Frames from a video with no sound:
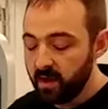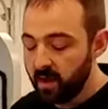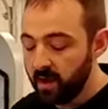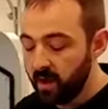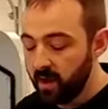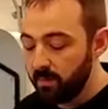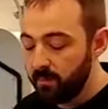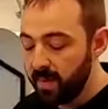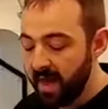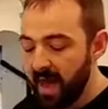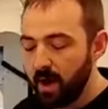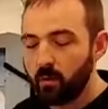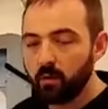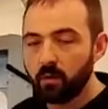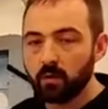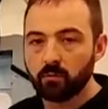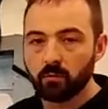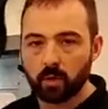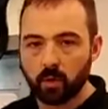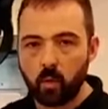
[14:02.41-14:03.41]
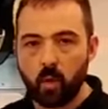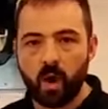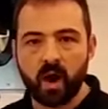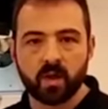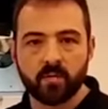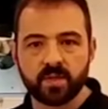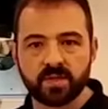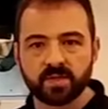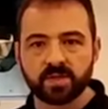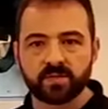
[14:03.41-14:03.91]
power
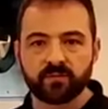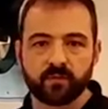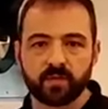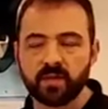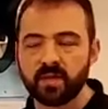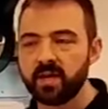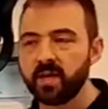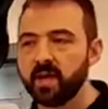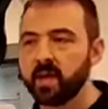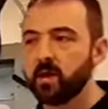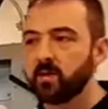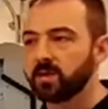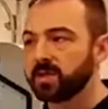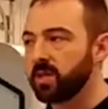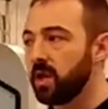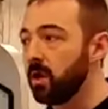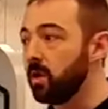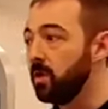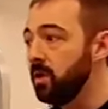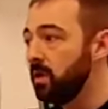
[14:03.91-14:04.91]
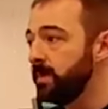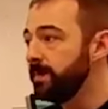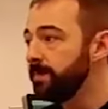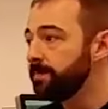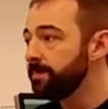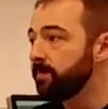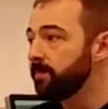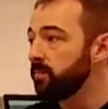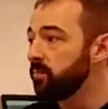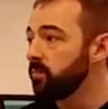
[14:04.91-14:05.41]
requirements for the Neo. So
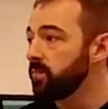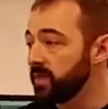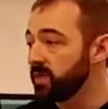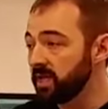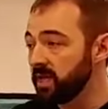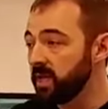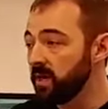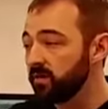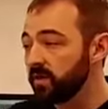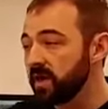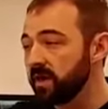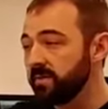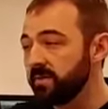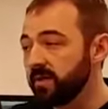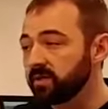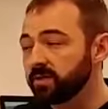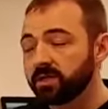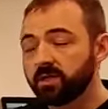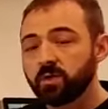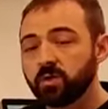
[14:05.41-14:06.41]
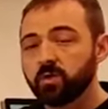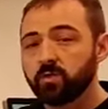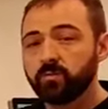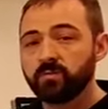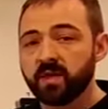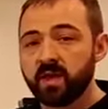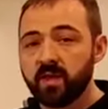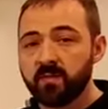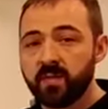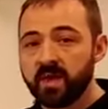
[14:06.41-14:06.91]
with the Neo, the ML
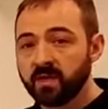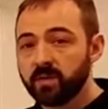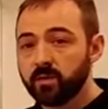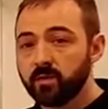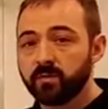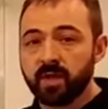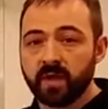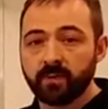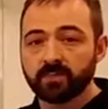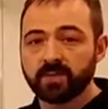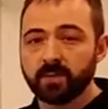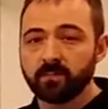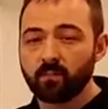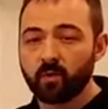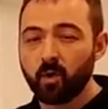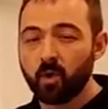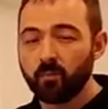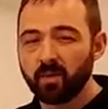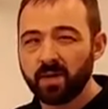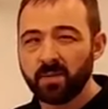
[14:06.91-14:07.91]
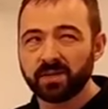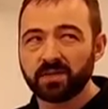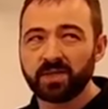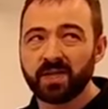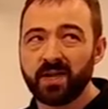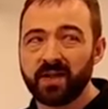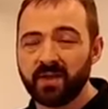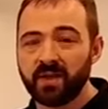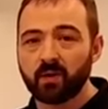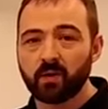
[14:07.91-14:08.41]
Cube, the M8 Cube, the M10 Pro, pretty much
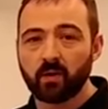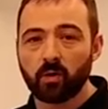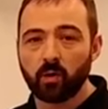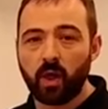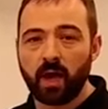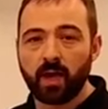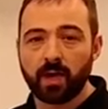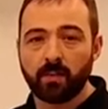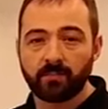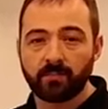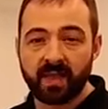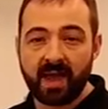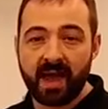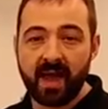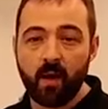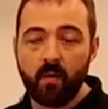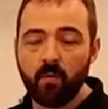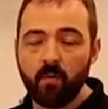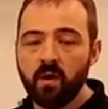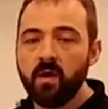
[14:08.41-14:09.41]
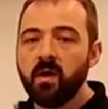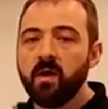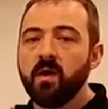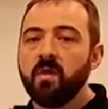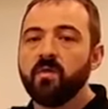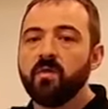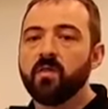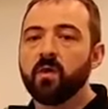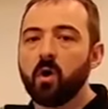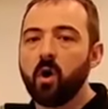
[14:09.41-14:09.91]
anything on our lineup now,
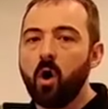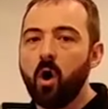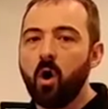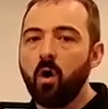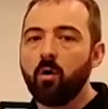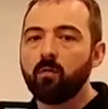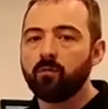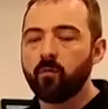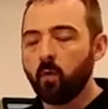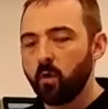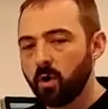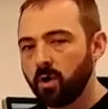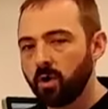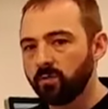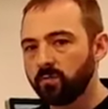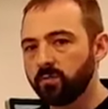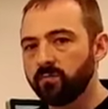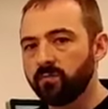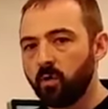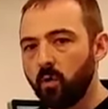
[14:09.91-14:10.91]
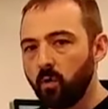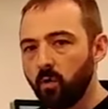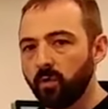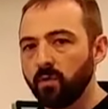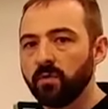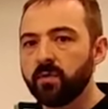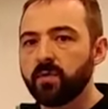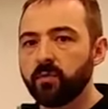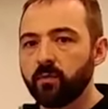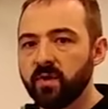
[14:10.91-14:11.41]
they're all 400
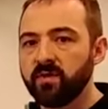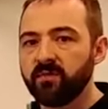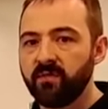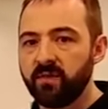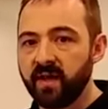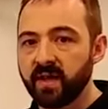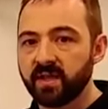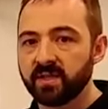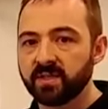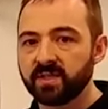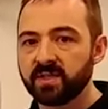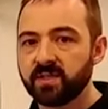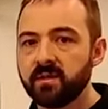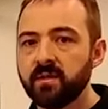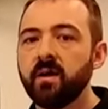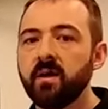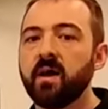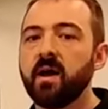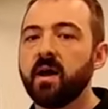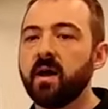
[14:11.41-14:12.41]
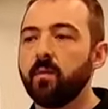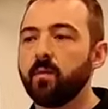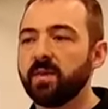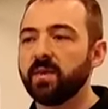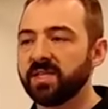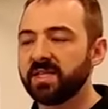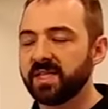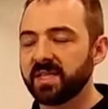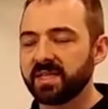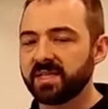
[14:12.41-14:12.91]
volt, 3-phase,
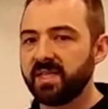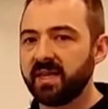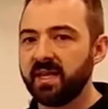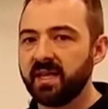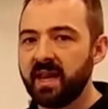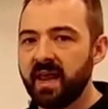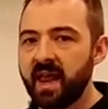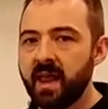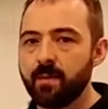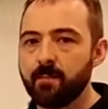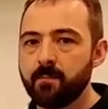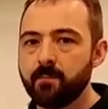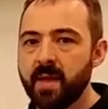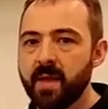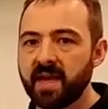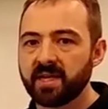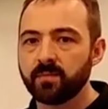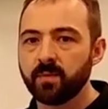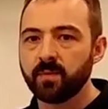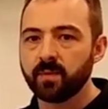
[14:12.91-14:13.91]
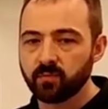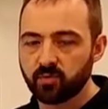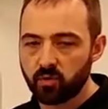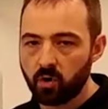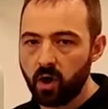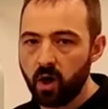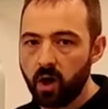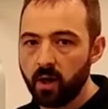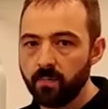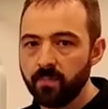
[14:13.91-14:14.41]
with a 16 amp maximum
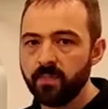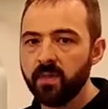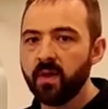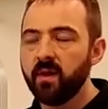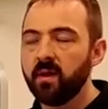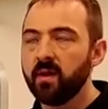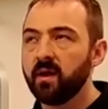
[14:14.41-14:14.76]
draw.